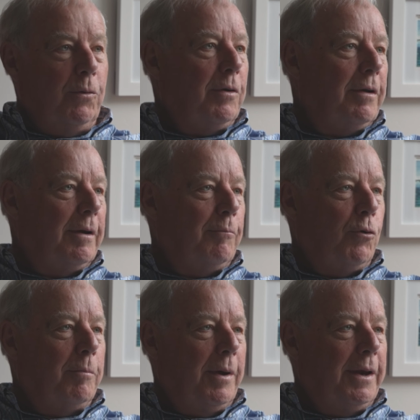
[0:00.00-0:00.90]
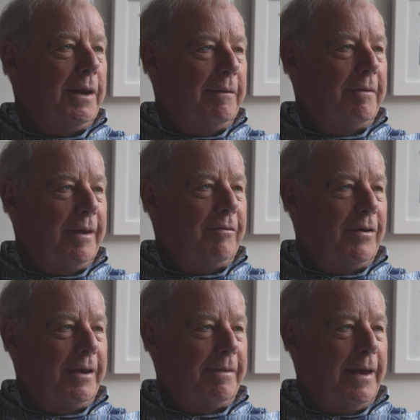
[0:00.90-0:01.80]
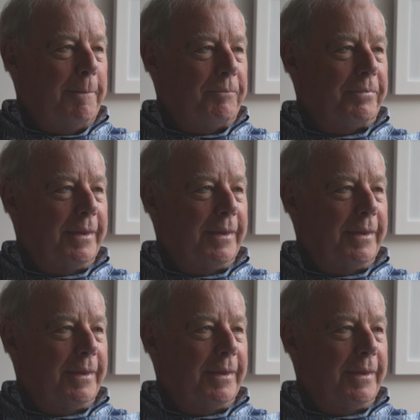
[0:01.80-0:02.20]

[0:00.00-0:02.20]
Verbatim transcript: earn a little more money and things yeah. like that. Yeah.